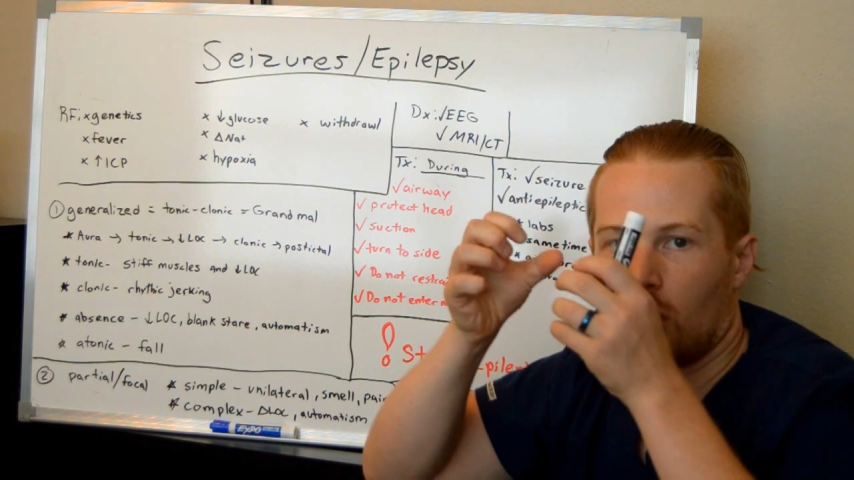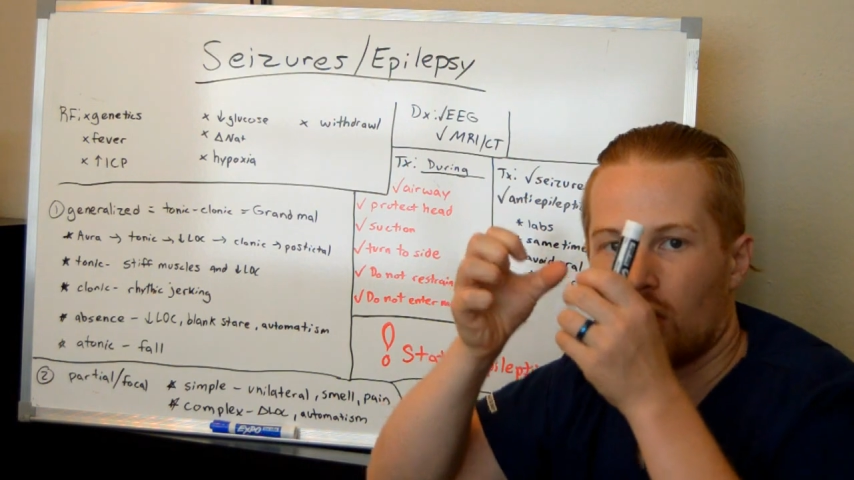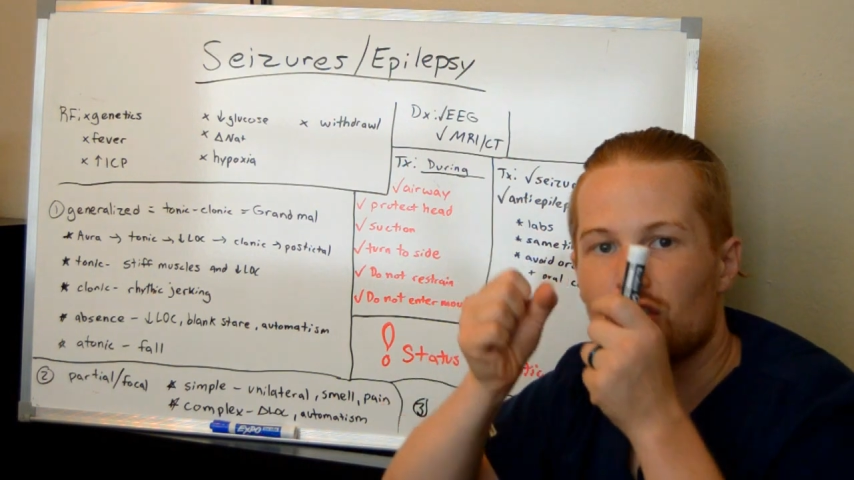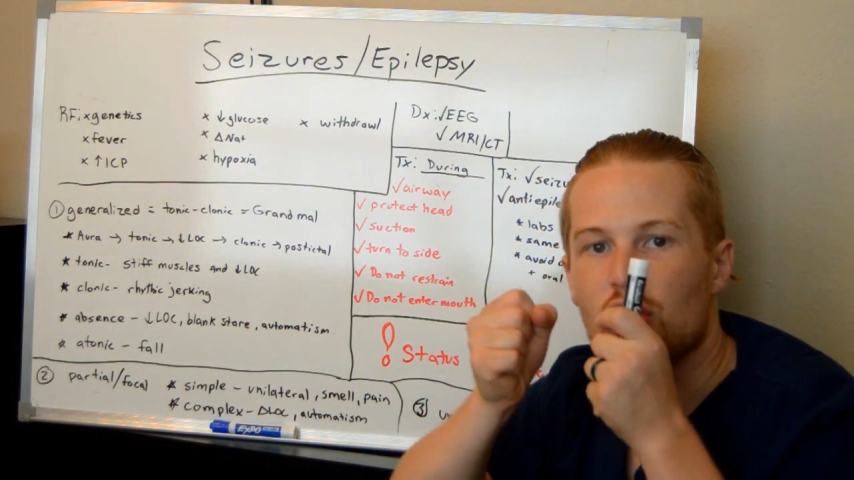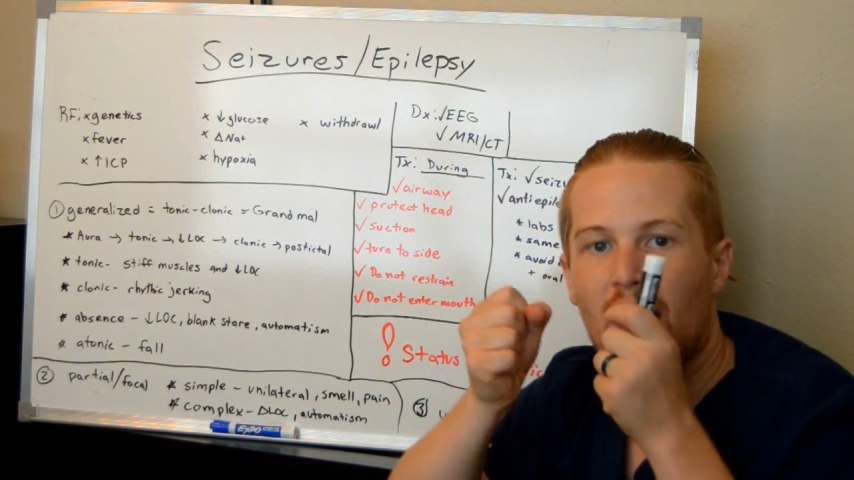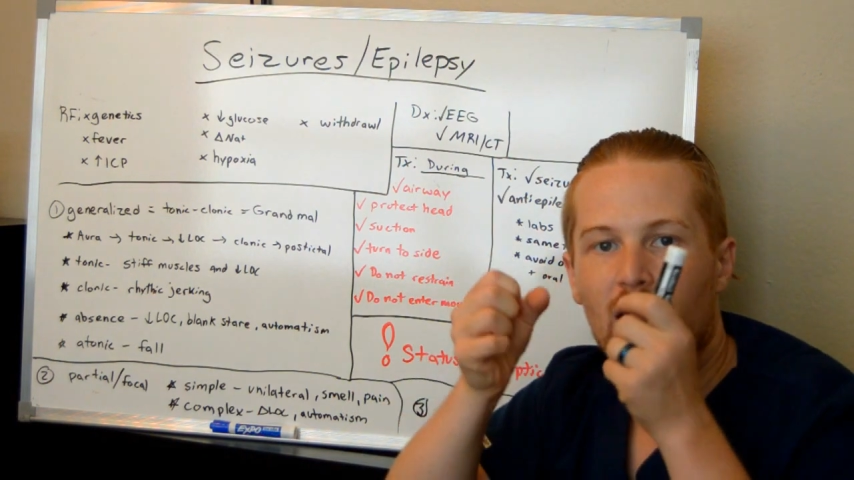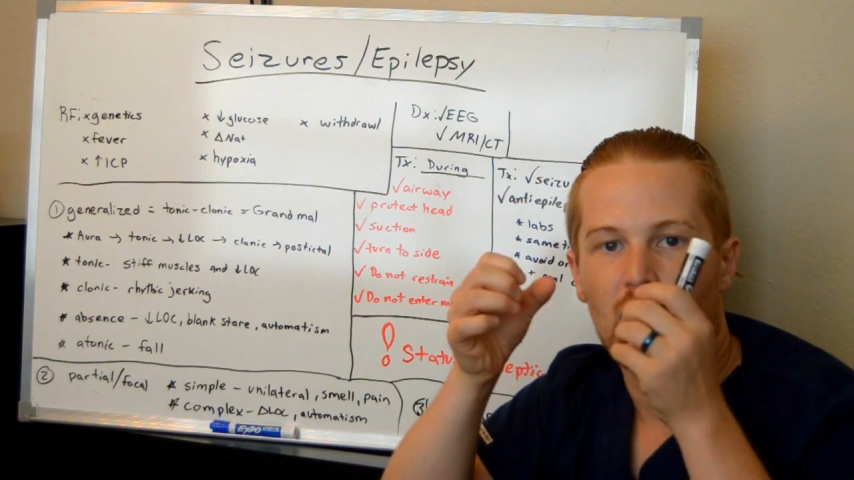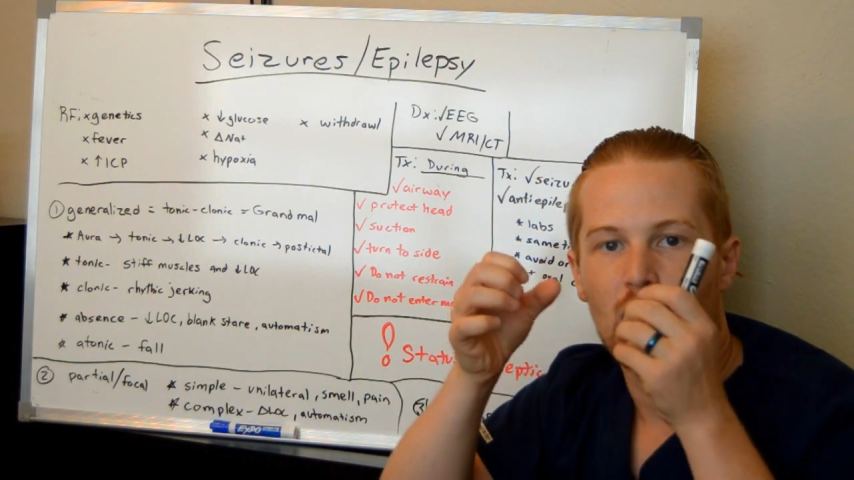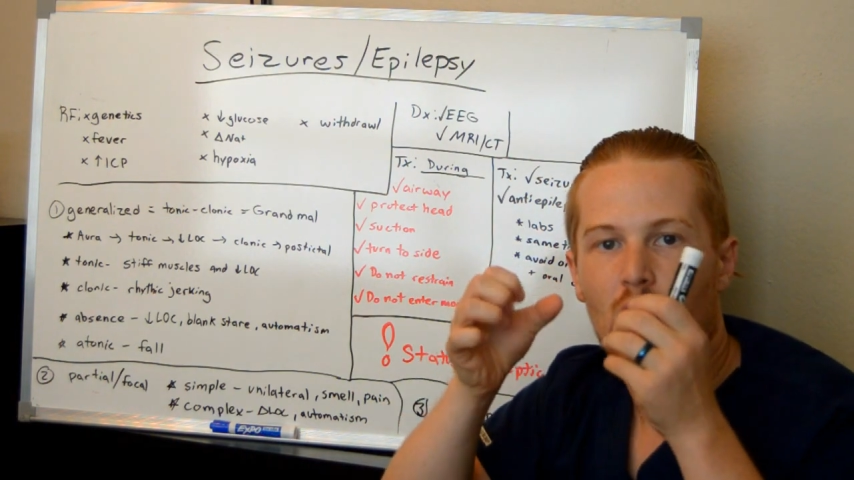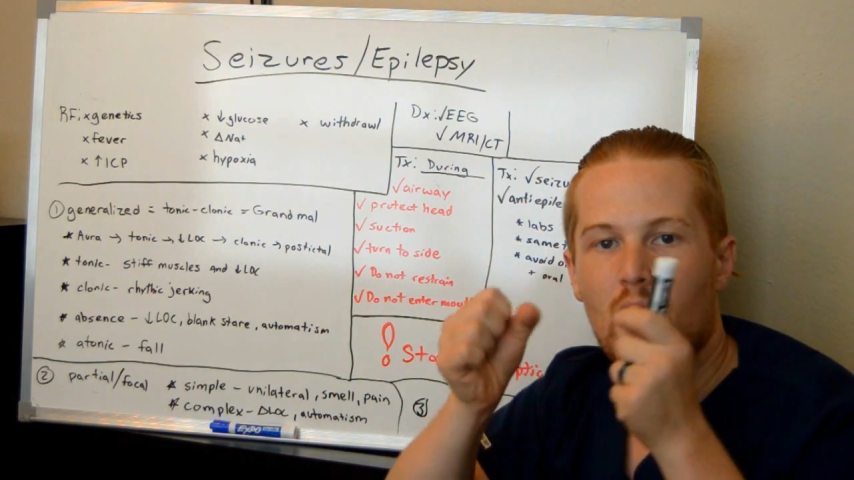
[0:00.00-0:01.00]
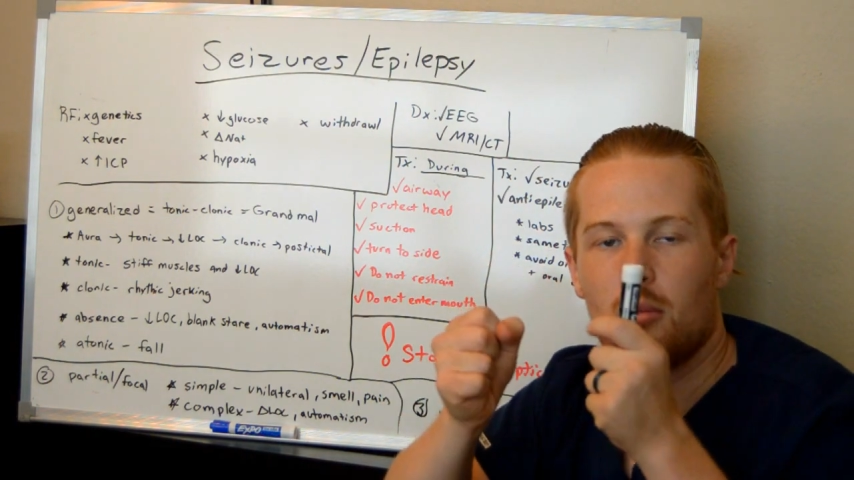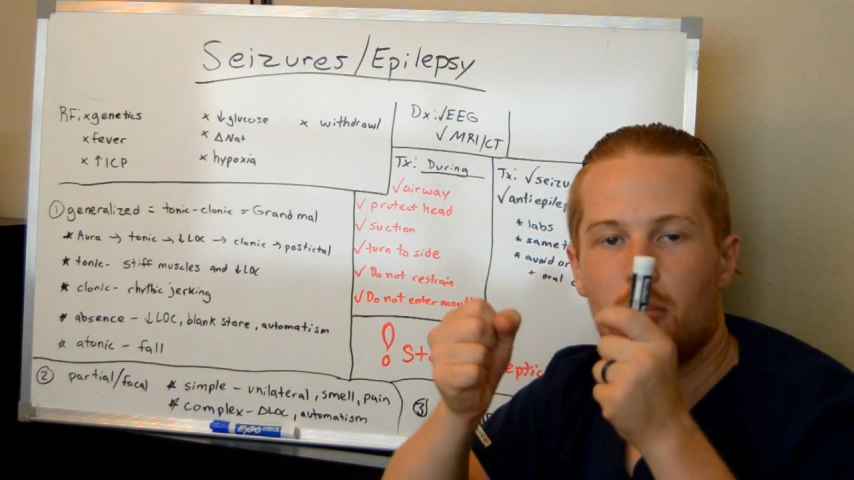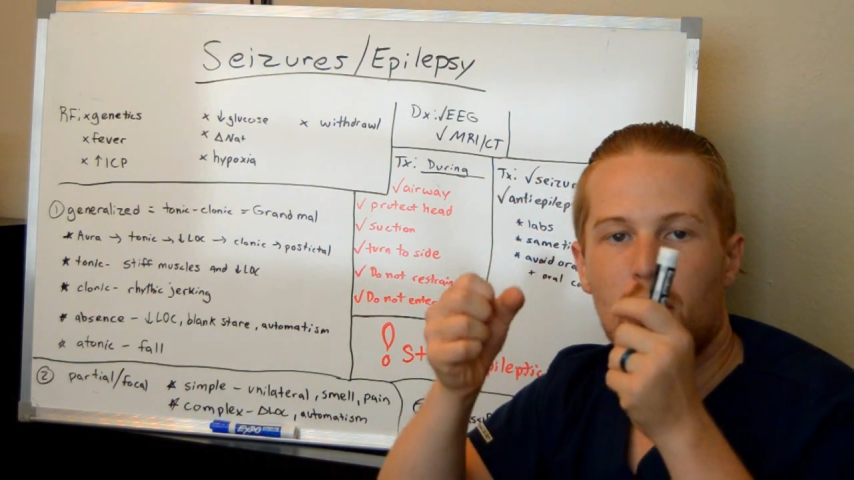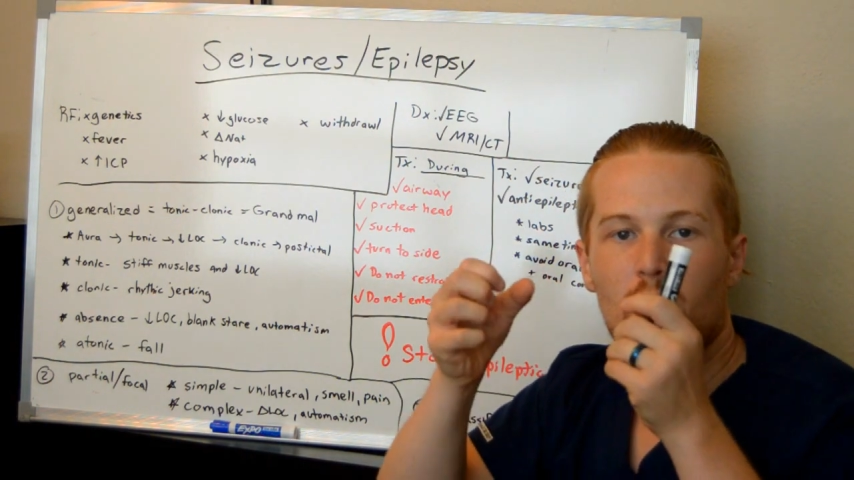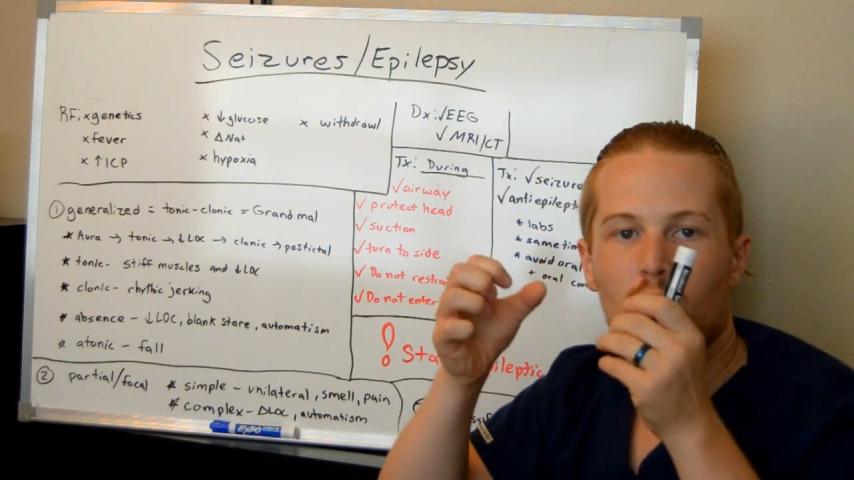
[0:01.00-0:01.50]
contracting
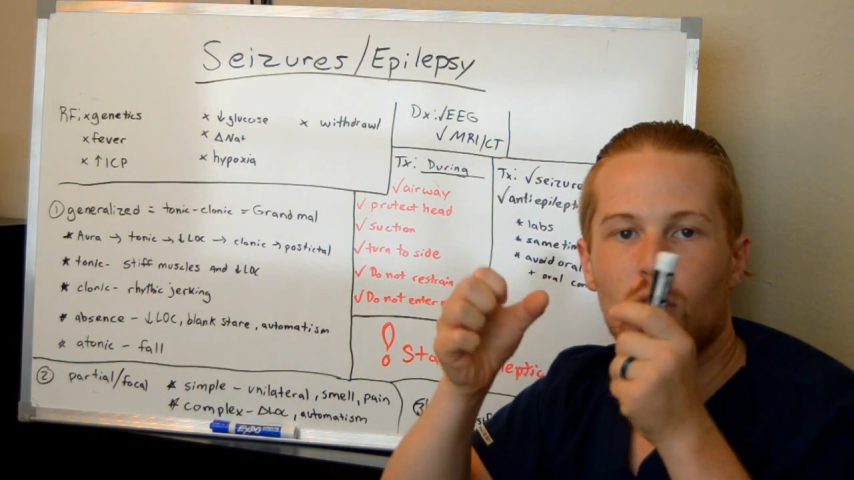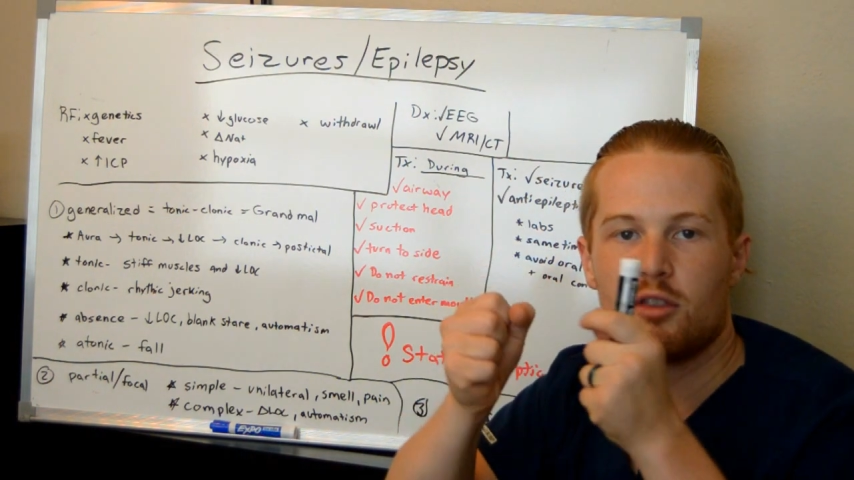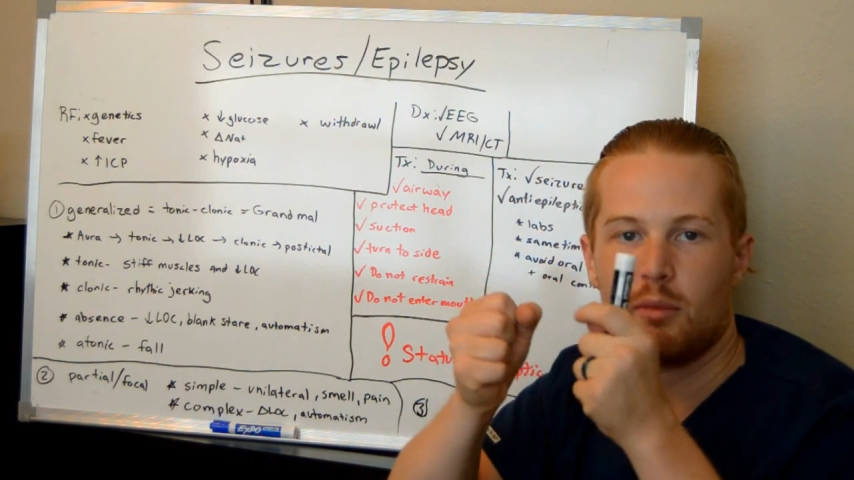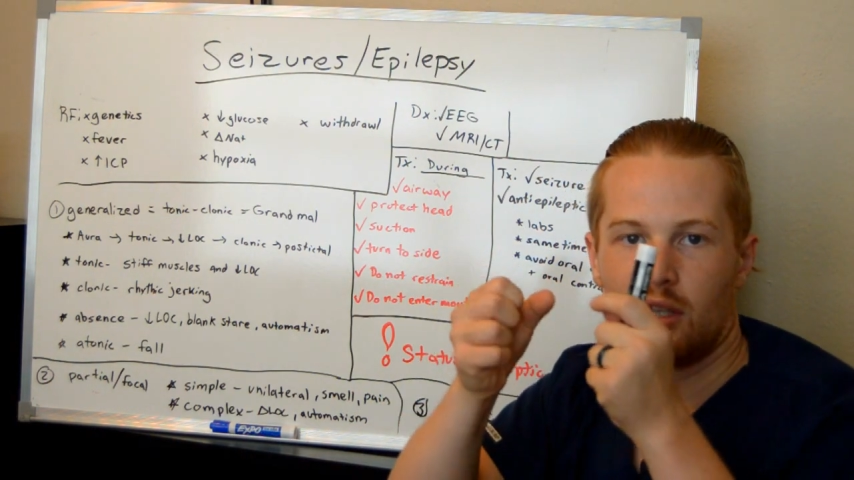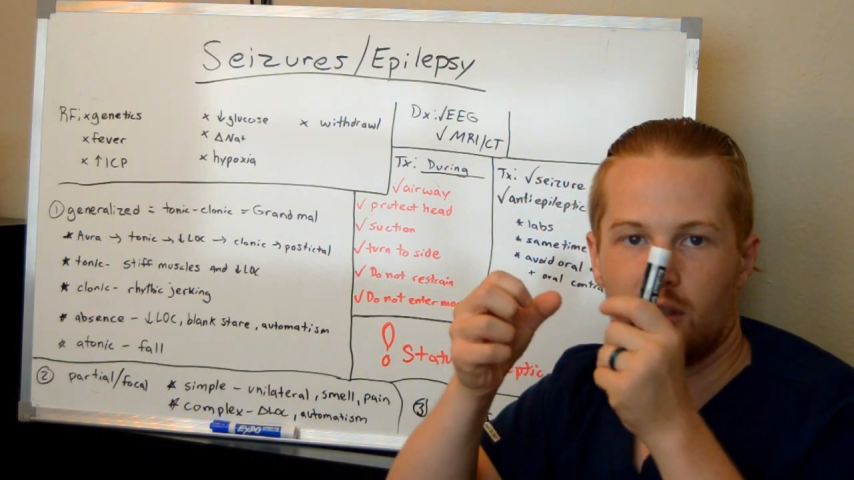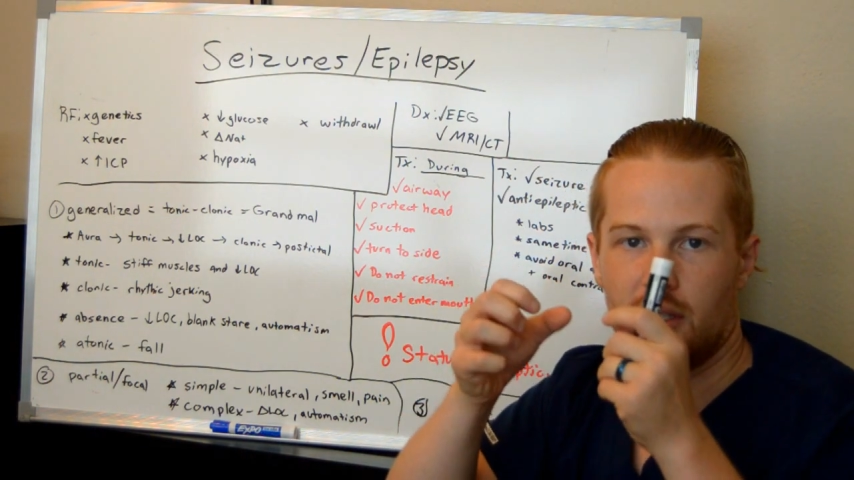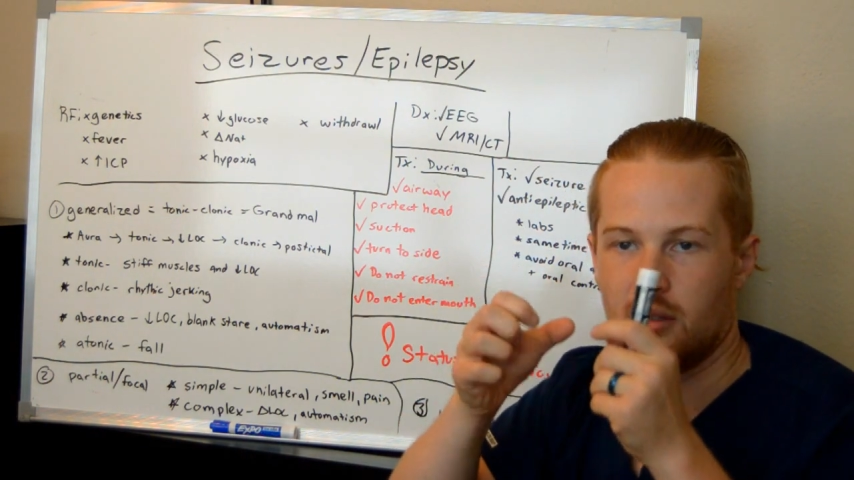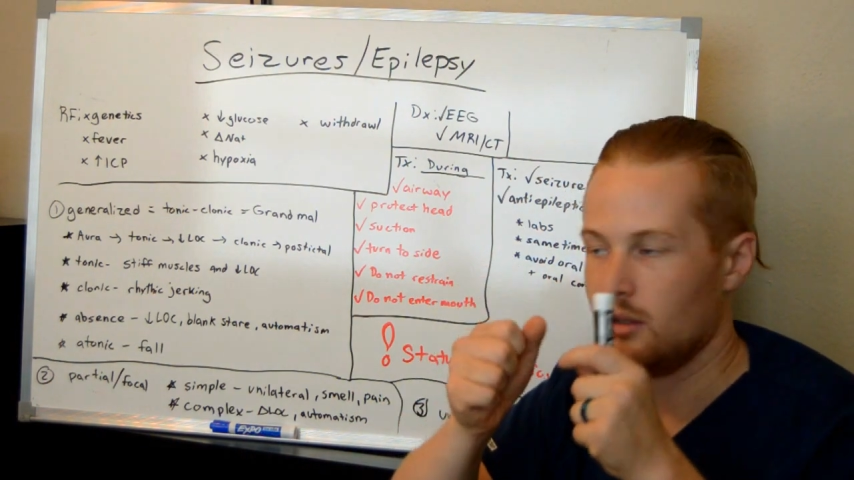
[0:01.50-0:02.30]
rhythmically.